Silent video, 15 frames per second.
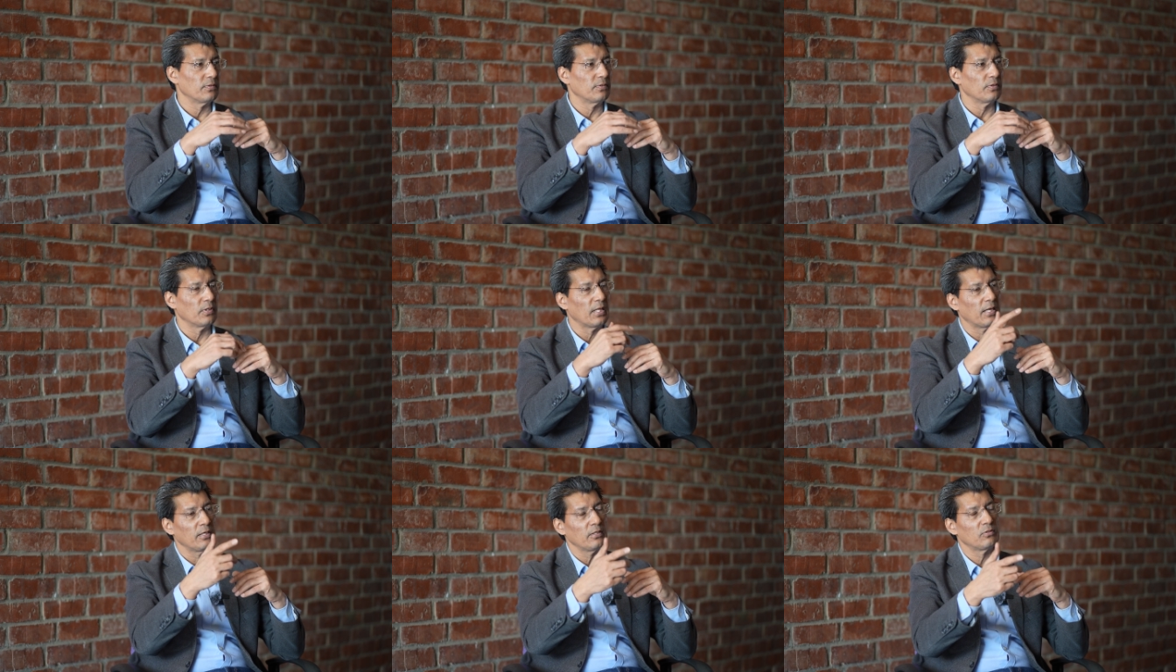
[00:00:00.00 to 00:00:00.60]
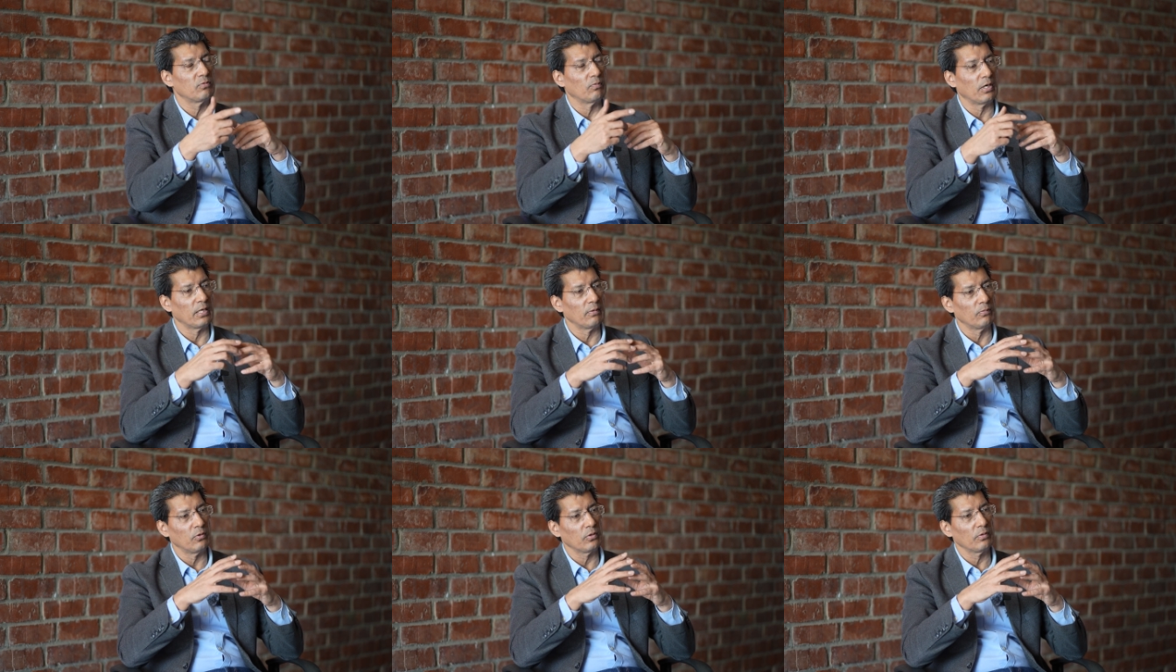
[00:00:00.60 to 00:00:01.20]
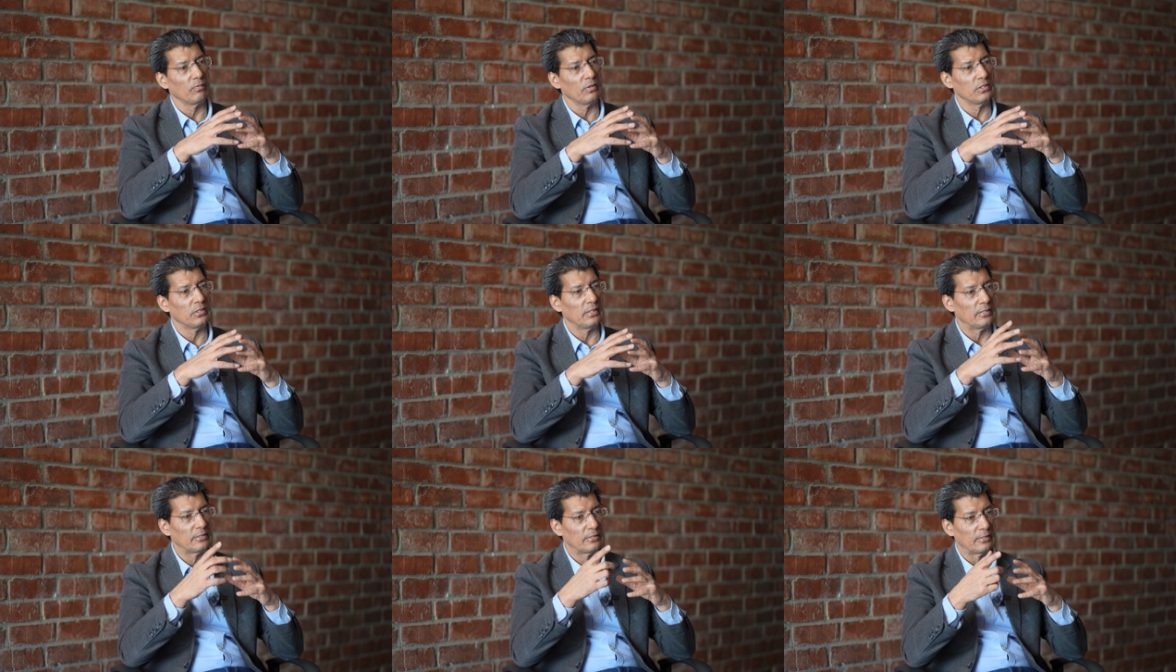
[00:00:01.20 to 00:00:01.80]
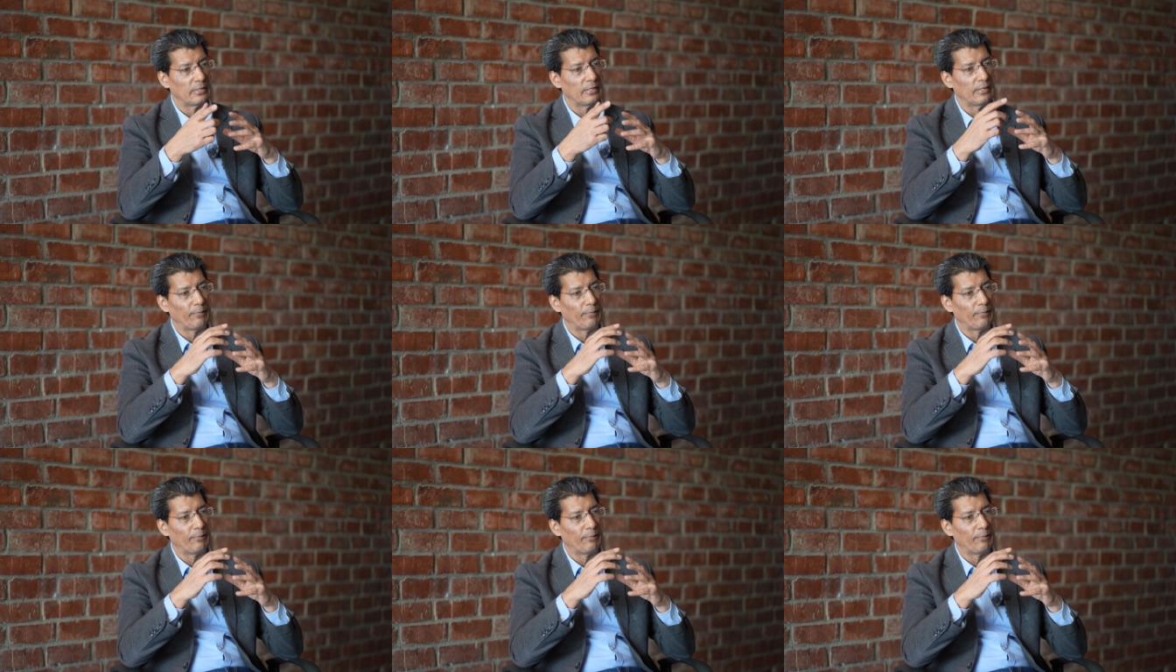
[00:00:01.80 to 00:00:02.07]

So that is one book which is